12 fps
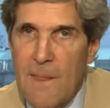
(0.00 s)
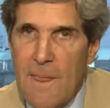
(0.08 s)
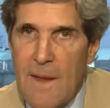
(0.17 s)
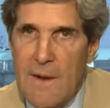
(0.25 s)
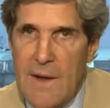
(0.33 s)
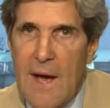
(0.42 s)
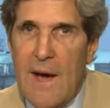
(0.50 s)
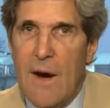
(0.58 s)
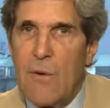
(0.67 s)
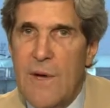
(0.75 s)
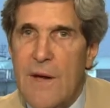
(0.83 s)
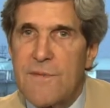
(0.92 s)
And now
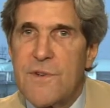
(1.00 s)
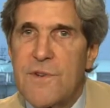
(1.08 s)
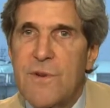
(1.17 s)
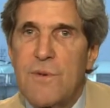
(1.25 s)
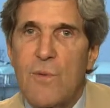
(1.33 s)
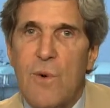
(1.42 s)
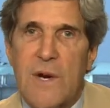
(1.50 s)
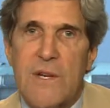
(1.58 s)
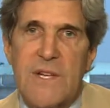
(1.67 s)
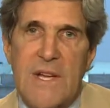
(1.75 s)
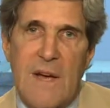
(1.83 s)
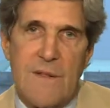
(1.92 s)
we have to do the work
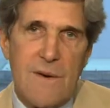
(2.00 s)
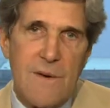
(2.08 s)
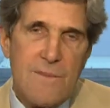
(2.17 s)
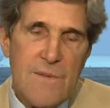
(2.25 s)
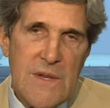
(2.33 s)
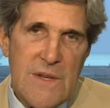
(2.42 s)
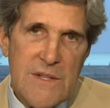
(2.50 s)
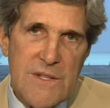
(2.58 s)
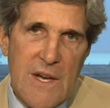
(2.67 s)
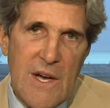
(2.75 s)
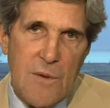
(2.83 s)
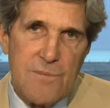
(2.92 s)
together to
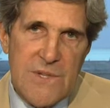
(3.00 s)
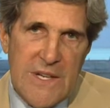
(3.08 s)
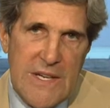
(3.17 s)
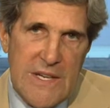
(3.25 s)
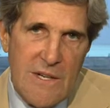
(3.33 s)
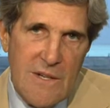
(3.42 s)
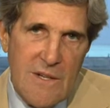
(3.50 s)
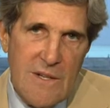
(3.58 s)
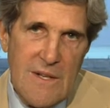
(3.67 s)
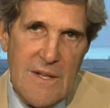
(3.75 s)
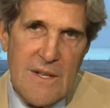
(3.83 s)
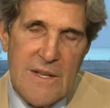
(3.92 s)
help to heal
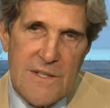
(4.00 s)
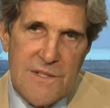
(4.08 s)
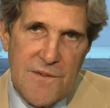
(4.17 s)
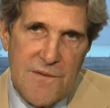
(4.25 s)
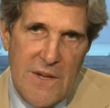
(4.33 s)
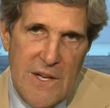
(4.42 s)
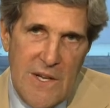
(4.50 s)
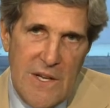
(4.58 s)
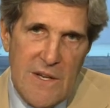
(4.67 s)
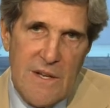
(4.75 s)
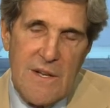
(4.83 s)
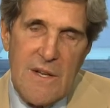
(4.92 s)
and to
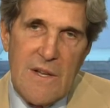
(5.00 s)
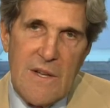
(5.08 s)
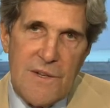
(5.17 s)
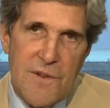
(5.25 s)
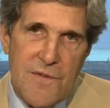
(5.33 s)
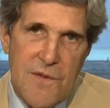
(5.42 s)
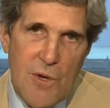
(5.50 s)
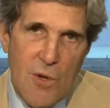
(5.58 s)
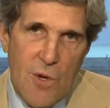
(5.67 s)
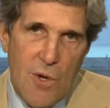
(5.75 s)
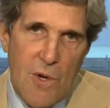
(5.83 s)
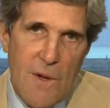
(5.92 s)
feed and to
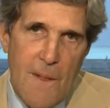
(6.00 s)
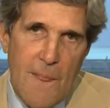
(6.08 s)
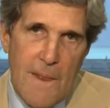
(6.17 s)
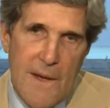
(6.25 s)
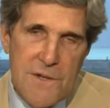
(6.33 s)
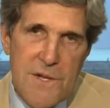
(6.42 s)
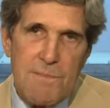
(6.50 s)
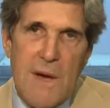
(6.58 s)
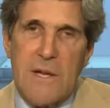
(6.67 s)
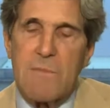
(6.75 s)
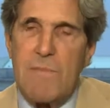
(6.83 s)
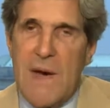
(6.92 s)
fuel and to
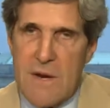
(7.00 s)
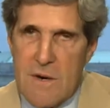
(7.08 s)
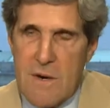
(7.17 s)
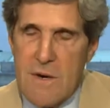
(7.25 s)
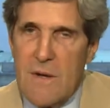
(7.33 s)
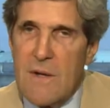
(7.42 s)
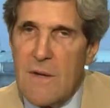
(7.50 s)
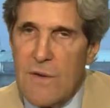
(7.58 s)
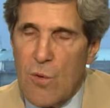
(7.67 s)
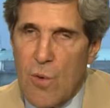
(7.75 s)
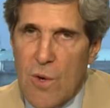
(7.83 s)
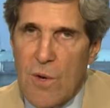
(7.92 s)
make better
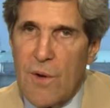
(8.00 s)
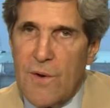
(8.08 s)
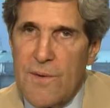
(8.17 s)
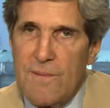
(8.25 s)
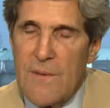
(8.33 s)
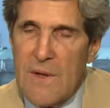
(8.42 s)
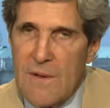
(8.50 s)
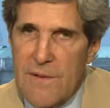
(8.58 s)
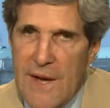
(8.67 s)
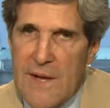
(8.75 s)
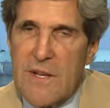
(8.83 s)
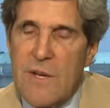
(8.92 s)
the world.
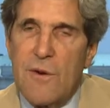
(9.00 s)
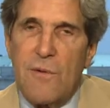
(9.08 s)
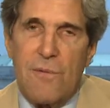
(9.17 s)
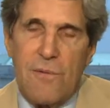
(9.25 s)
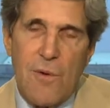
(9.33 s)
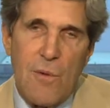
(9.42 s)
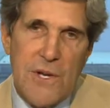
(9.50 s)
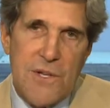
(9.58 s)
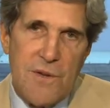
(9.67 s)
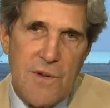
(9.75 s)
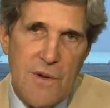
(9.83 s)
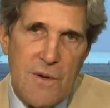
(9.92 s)
Thank you for what
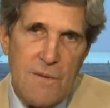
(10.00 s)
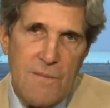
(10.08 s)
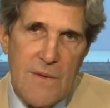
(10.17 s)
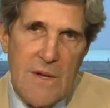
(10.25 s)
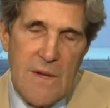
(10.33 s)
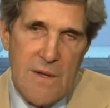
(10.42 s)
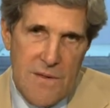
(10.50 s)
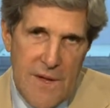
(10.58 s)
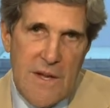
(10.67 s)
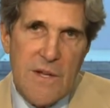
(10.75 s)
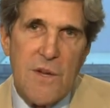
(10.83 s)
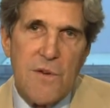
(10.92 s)
you do. and
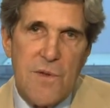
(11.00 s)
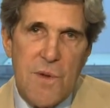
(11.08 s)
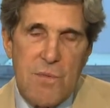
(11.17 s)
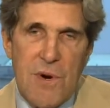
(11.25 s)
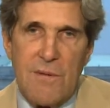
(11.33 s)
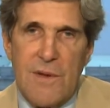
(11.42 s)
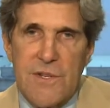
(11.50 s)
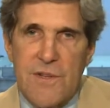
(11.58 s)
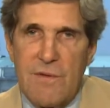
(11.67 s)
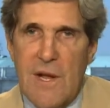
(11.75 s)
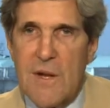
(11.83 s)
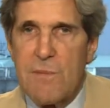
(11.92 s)
thank you for the privilege
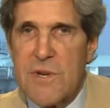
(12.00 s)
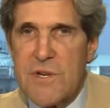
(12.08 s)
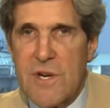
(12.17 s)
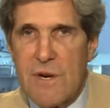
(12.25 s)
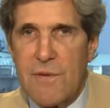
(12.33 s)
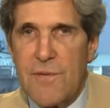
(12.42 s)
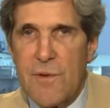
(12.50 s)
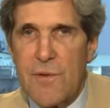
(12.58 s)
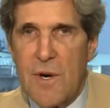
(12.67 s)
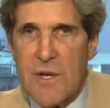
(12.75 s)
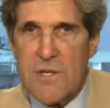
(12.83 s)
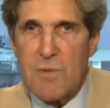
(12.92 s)
of letting me share a few thoughts